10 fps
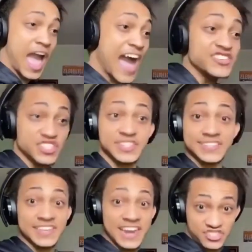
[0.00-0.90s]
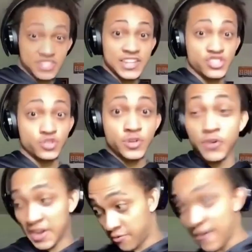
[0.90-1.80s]
I just think that I should let you know
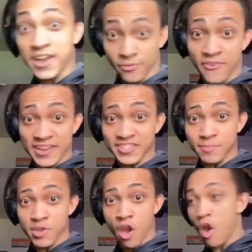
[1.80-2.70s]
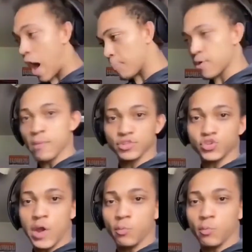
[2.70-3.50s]
that if I could fight some of y'all, I promise you I